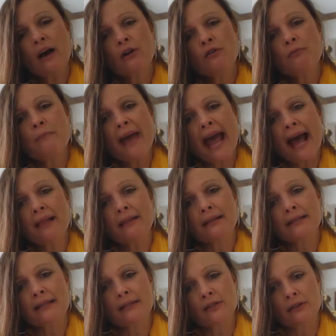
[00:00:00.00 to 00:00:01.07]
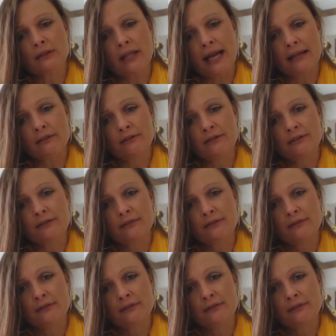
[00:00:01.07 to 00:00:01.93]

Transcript: out of balance in your life?